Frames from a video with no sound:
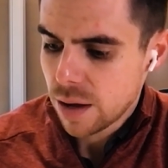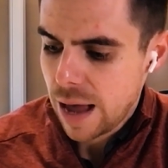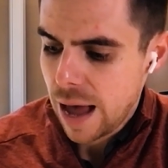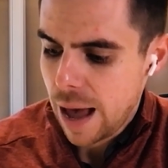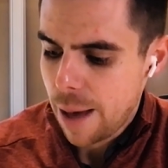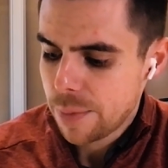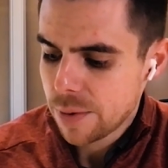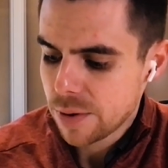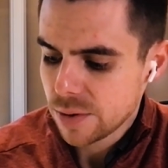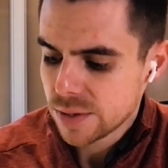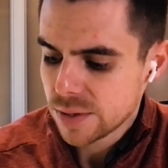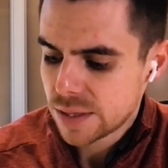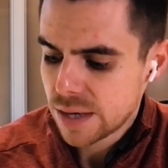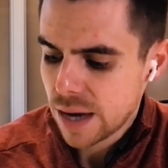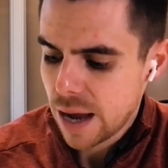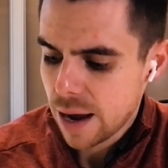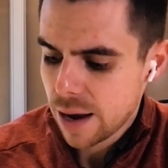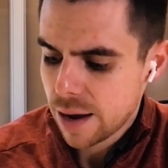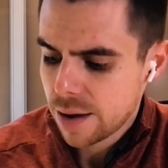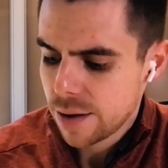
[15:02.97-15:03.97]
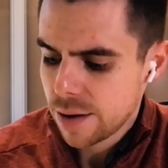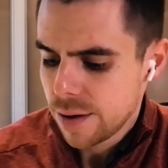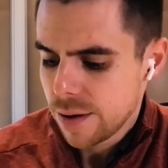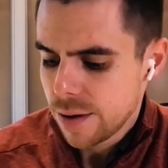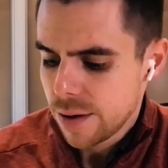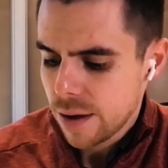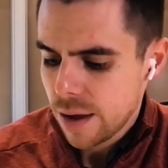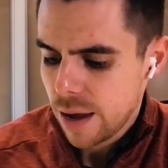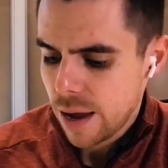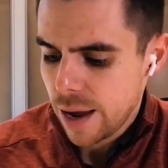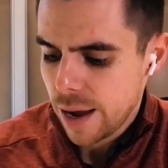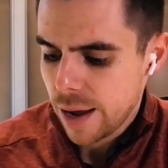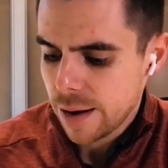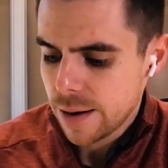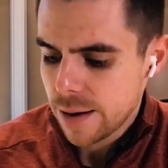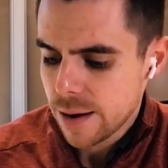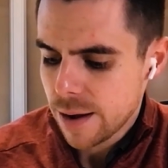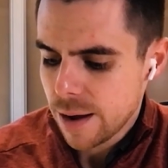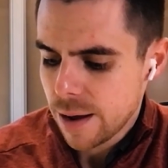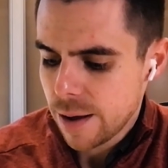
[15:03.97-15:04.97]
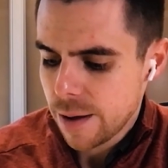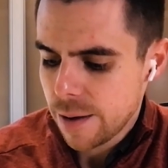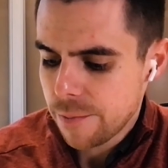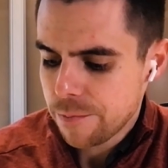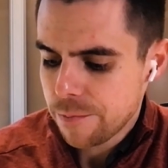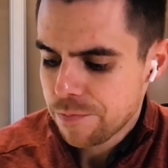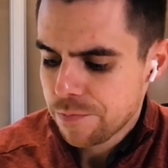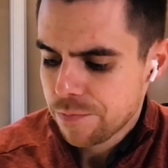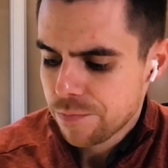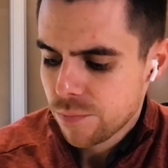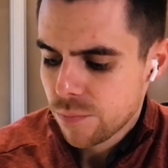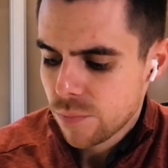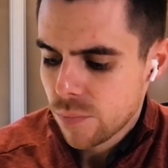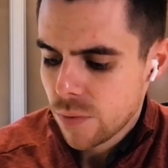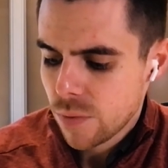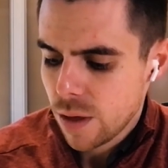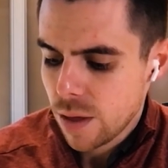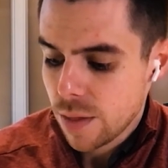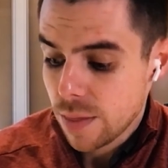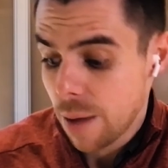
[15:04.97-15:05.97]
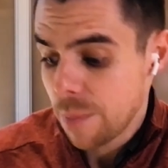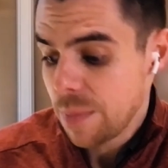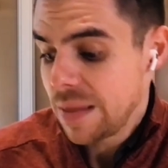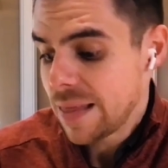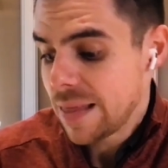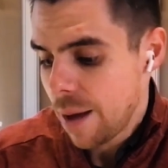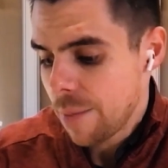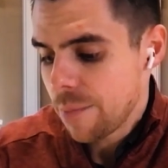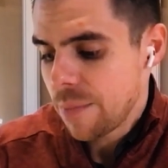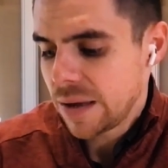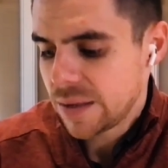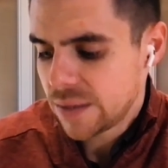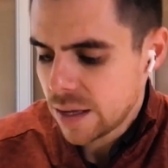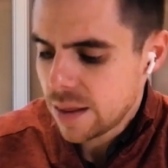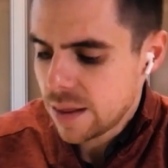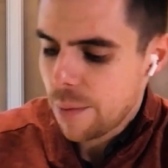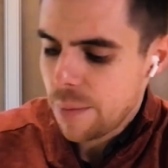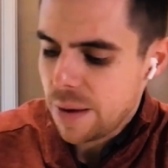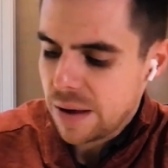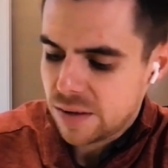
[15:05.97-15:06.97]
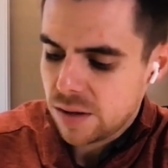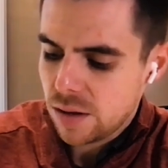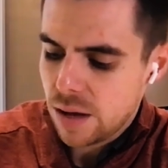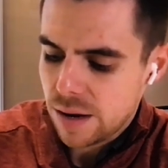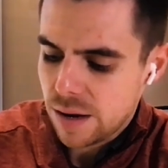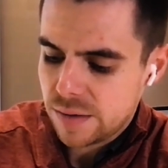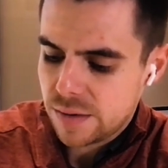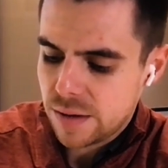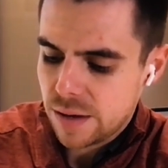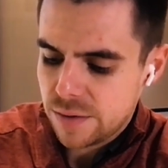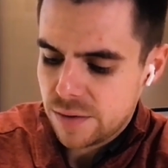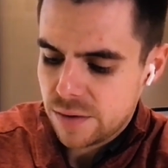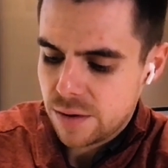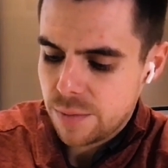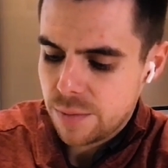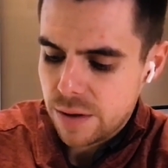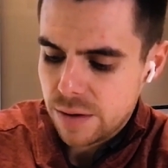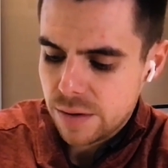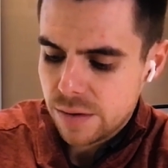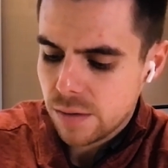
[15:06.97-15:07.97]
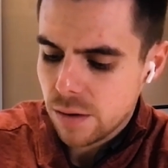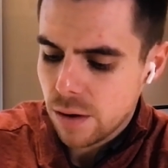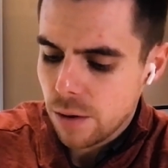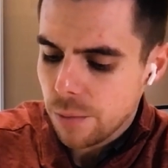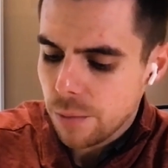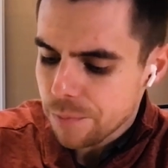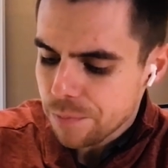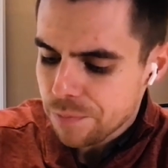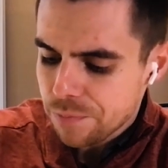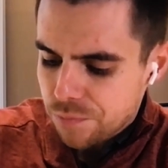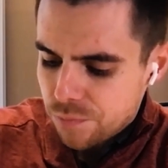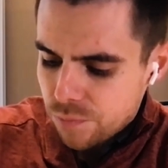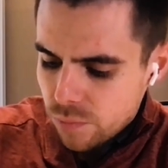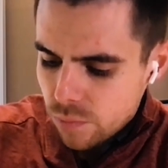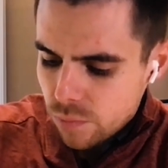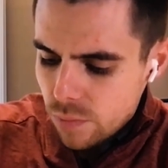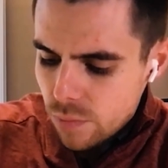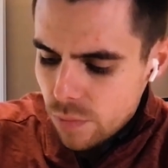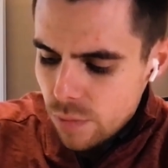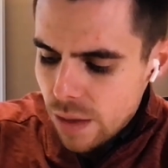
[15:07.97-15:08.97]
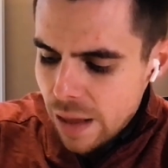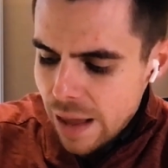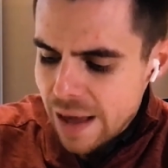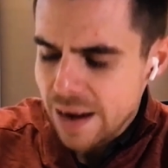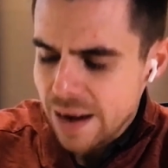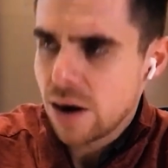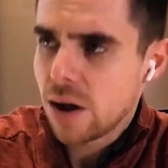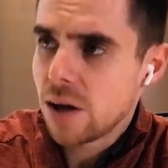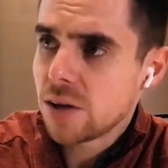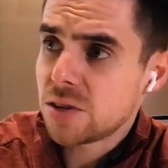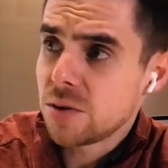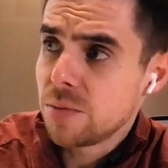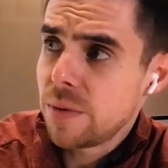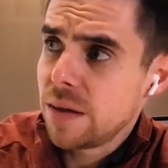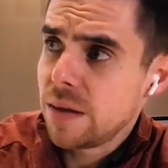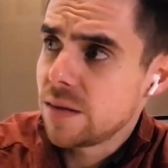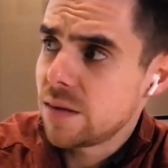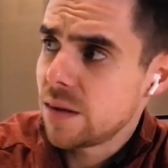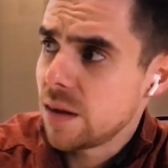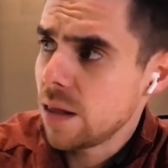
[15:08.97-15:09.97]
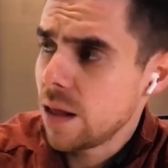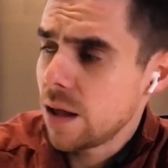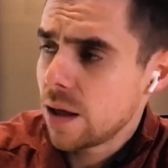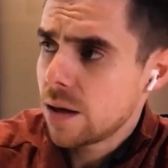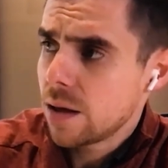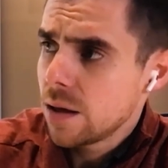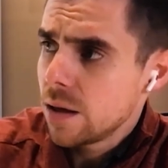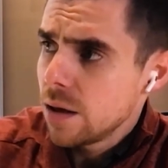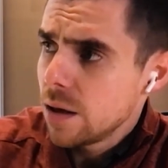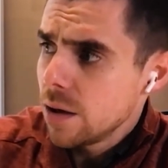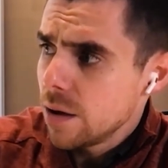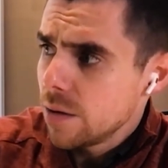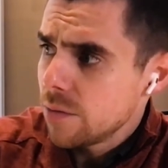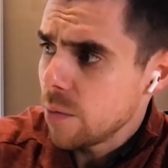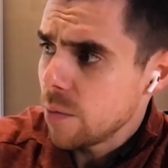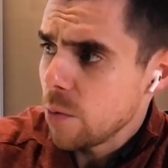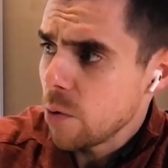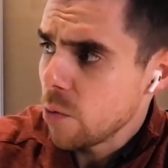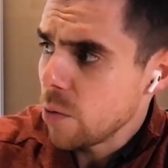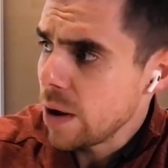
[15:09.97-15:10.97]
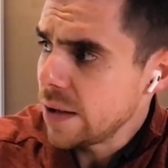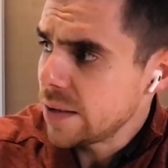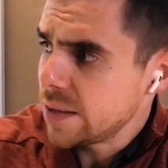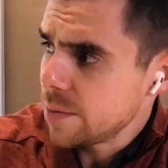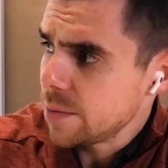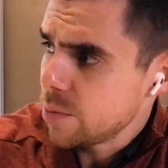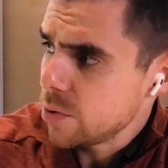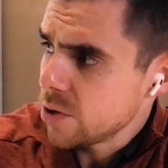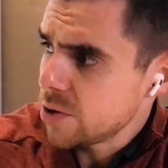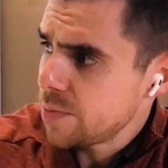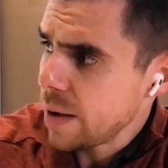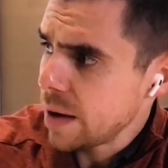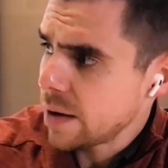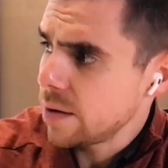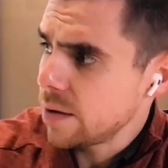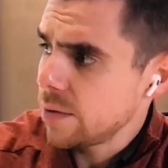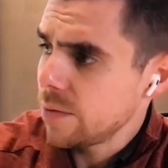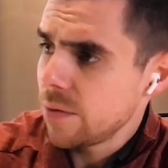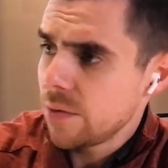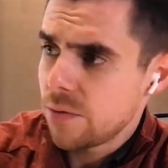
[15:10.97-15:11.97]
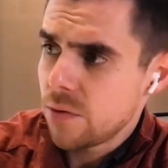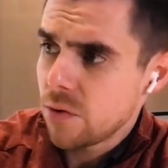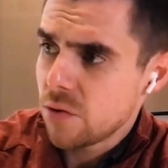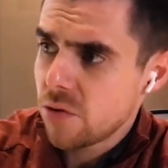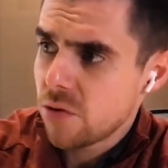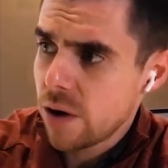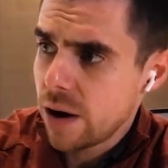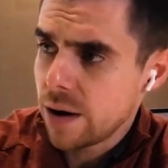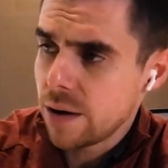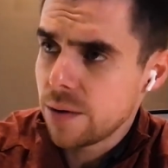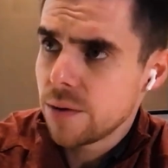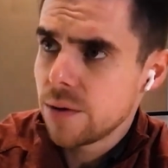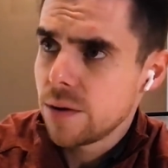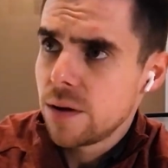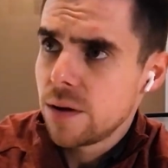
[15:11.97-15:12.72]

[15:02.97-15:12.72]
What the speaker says: capital stack. And, I mean, that makes a lot of sense to me. So, and it also means that, like, from a raising perspective, if you're trying to,